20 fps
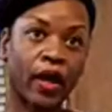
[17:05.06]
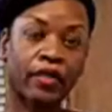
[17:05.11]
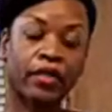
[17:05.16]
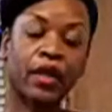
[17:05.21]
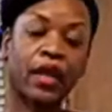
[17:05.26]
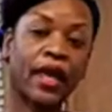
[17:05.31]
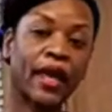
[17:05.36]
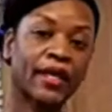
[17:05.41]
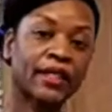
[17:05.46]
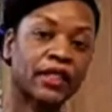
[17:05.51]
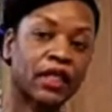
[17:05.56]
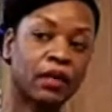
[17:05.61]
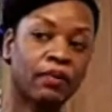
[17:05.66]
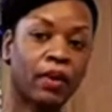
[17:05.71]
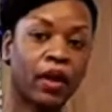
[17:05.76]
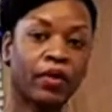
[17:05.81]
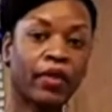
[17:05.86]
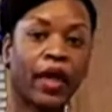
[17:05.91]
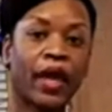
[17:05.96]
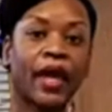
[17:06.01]
and the last
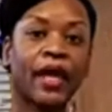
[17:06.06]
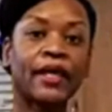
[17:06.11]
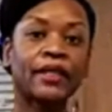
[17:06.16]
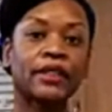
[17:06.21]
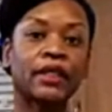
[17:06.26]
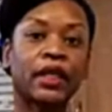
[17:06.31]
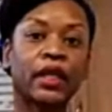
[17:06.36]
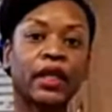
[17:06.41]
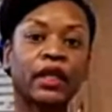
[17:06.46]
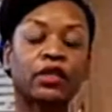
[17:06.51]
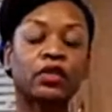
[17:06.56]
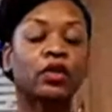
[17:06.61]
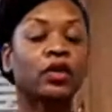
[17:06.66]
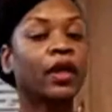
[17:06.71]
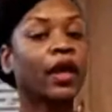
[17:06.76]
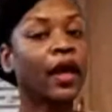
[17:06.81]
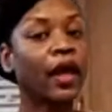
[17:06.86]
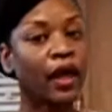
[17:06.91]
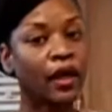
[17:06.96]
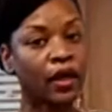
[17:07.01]
email that has the link to
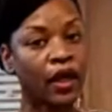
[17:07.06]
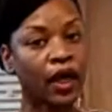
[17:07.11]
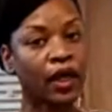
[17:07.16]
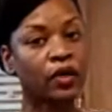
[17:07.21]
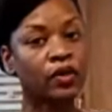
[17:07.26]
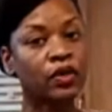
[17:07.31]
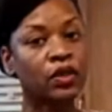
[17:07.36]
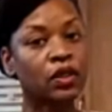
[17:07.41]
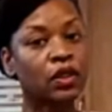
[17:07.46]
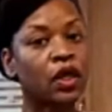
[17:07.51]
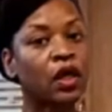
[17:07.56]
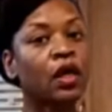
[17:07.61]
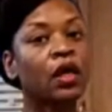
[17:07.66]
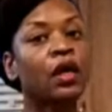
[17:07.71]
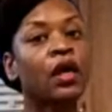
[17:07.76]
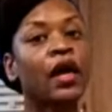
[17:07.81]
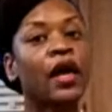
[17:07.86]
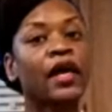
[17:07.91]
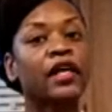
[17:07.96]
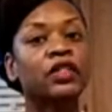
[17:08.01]
the handouts,
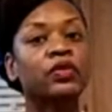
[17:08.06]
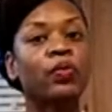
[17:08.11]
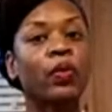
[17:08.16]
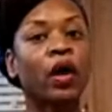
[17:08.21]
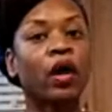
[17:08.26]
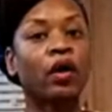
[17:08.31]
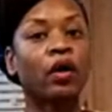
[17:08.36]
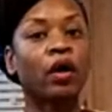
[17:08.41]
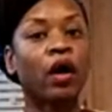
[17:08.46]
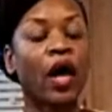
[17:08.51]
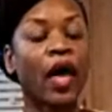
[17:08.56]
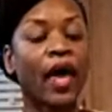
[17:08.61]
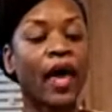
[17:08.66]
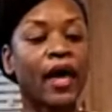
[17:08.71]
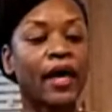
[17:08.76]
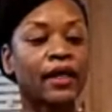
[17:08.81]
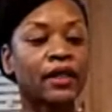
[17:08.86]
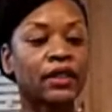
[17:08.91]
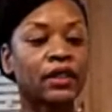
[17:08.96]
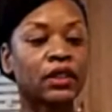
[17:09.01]
as well
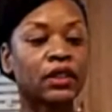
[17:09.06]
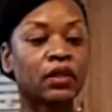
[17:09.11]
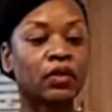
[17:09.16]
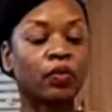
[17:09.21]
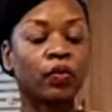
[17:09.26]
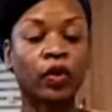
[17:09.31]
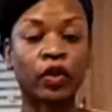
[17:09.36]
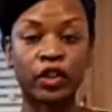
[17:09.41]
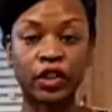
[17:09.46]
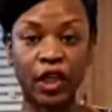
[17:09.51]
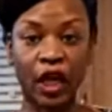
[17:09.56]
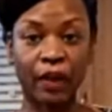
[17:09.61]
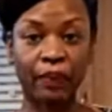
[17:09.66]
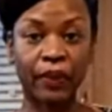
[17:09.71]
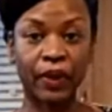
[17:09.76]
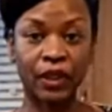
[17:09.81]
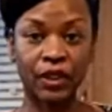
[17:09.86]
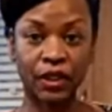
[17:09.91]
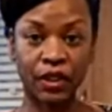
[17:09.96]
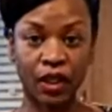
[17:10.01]
as the workshop
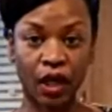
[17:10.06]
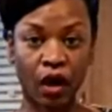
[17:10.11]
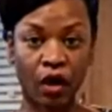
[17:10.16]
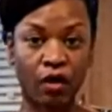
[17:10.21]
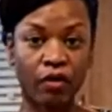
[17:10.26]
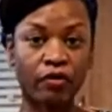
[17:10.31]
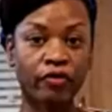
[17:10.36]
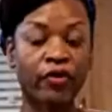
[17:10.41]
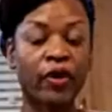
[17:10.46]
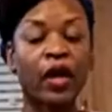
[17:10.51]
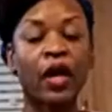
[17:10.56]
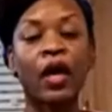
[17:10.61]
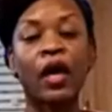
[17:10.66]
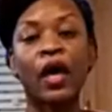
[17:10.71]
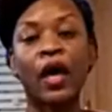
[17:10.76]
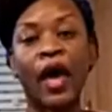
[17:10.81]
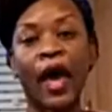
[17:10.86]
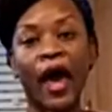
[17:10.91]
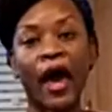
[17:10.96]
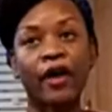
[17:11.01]
itself.
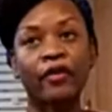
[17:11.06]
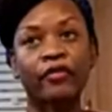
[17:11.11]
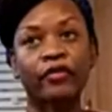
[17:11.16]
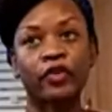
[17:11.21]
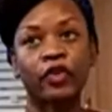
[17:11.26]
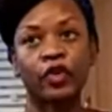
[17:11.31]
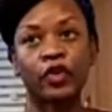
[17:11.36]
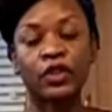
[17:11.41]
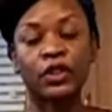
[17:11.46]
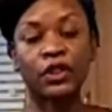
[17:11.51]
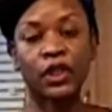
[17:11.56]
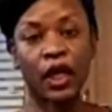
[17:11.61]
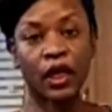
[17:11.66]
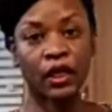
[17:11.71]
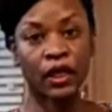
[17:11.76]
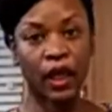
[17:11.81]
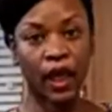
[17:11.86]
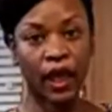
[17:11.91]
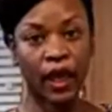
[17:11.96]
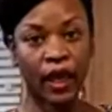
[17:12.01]
After
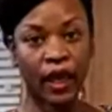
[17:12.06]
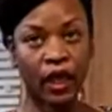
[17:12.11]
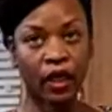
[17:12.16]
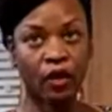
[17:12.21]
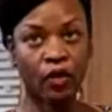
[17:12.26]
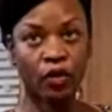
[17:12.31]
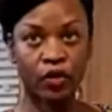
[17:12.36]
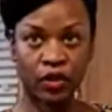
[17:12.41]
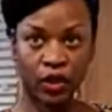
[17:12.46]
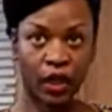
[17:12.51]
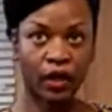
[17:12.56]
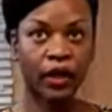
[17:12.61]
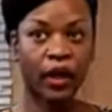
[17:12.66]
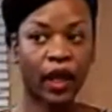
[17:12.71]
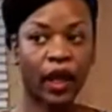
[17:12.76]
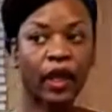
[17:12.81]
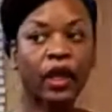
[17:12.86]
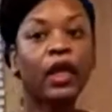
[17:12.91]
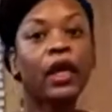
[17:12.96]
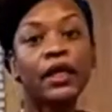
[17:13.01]
Sunday,
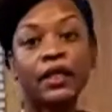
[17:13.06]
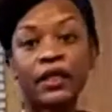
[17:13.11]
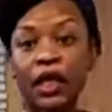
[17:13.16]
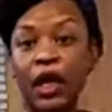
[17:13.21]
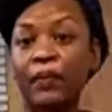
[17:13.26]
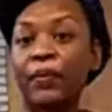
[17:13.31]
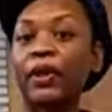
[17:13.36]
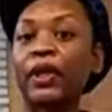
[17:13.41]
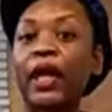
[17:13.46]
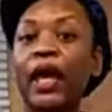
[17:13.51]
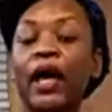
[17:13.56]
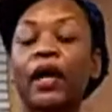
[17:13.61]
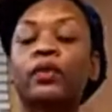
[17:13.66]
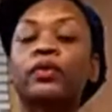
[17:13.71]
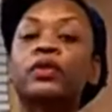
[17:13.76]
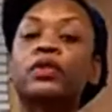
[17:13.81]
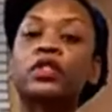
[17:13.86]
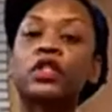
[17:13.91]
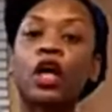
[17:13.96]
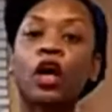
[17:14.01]
it's coming
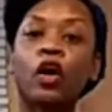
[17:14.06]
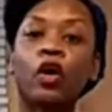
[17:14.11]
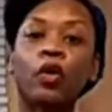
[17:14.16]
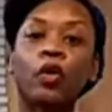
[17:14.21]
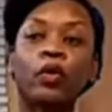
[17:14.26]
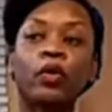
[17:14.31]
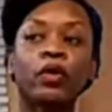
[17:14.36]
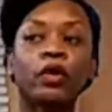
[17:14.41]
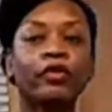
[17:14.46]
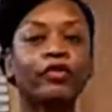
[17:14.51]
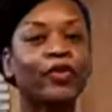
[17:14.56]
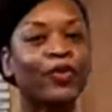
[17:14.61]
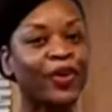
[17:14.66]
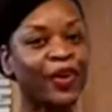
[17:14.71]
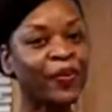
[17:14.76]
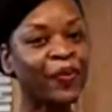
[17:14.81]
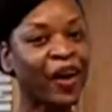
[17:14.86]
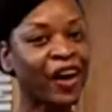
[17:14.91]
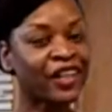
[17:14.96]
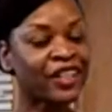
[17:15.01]
down. So if you want
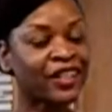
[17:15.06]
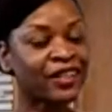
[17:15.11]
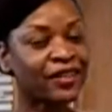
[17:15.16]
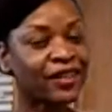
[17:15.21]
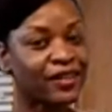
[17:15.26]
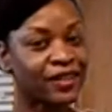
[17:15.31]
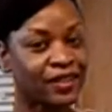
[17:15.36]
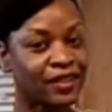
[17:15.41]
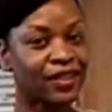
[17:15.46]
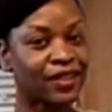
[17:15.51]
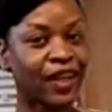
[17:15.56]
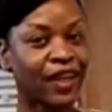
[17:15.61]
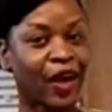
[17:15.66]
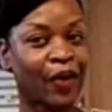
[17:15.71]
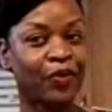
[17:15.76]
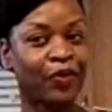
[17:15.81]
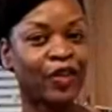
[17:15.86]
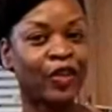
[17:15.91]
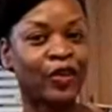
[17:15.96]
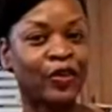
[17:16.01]
to watch it, this is the
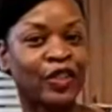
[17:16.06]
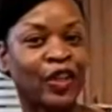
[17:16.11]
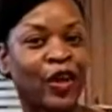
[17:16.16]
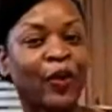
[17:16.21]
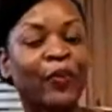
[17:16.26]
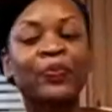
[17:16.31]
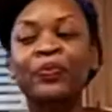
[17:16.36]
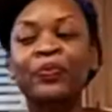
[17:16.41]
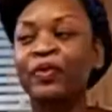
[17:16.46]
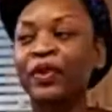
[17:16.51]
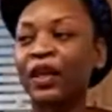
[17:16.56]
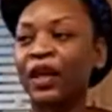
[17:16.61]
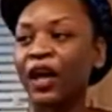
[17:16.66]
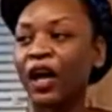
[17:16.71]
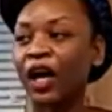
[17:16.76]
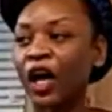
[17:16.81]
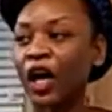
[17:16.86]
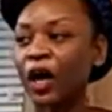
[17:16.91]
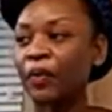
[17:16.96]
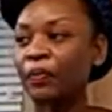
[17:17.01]
time to do so.
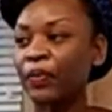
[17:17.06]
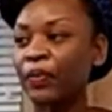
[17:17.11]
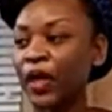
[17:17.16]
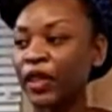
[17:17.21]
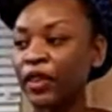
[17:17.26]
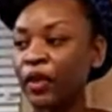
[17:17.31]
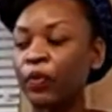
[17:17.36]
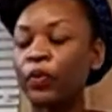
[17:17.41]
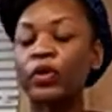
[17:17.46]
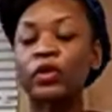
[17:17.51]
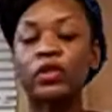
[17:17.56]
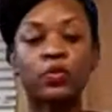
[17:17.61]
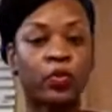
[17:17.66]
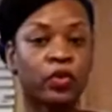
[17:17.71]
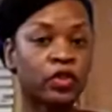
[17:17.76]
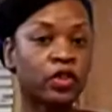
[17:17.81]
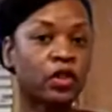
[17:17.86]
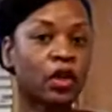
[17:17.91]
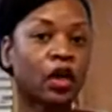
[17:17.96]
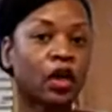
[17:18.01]
And then
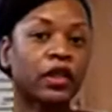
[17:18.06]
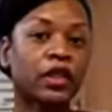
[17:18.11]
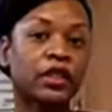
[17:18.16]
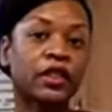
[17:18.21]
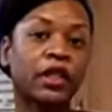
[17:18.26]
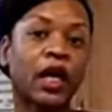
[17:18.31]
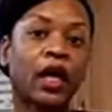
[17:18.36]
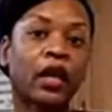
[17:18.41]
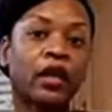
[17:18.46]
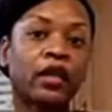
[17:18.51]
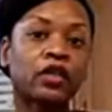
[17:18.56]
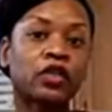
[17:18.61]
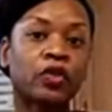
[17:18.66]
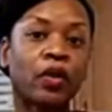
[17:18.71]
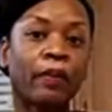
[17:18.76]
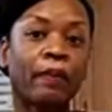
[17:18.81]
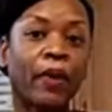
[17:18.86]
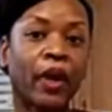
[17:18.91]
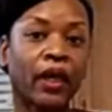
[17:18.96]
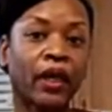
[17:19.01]
we'll start the challenge
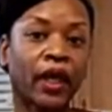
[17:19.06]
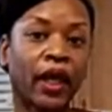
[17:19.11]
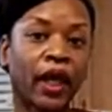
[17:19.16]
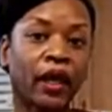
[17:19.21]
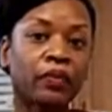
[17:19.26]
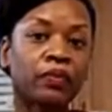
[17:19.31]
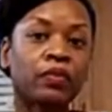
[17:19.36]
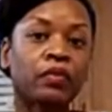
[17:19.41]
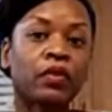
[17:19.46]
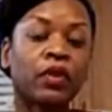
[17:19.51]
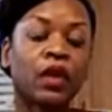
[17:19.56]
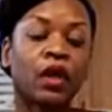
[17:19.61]
on Monday.